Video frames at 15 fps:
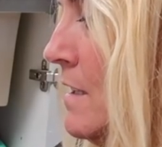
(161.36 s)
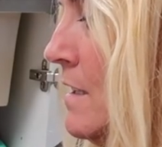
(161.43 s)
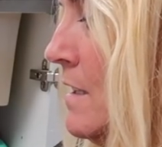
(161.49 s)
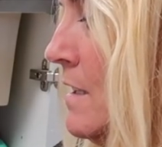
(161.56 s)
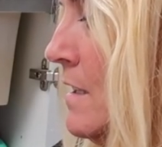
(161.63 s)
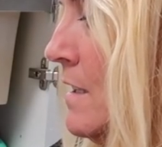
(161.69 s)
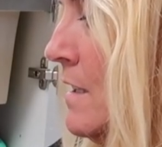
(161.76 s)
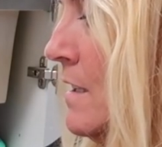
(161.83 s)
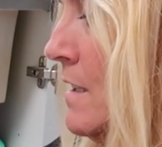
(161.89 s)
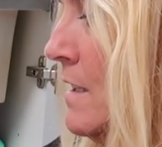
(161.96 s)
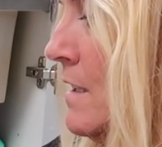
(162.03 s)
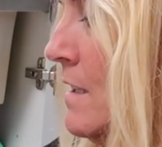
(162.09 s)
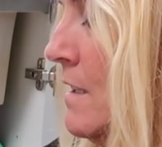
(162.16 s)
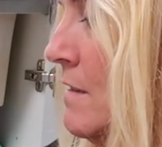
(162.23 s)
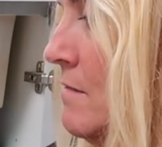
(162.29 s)

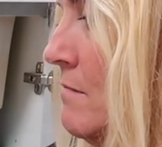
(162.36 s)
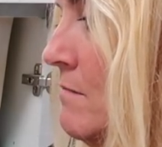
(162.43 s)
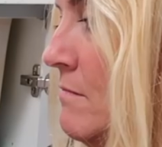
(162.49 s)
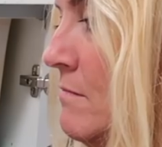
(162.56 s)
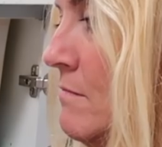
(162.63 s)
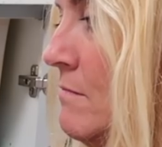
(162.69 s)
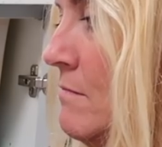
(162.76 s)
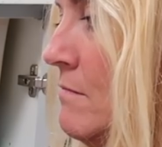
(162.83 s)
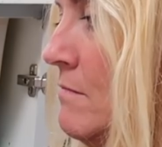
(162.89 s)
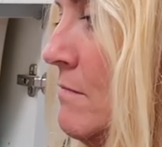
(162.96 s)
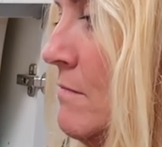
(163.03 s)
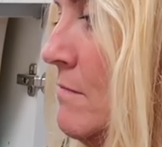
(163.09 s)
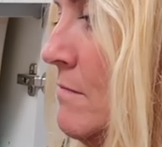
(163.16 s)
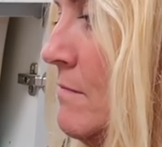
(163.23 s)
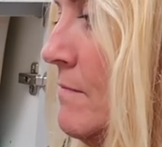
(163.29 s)

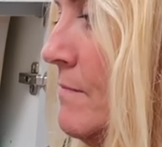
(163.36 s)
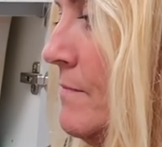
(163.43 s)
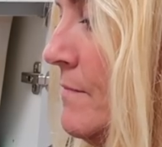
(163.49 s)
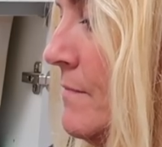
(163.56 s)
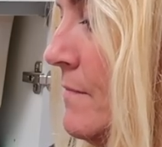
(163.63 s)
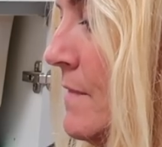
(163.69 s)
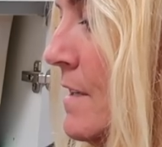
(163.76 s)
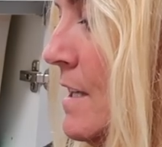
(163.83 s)
Nobody speaks.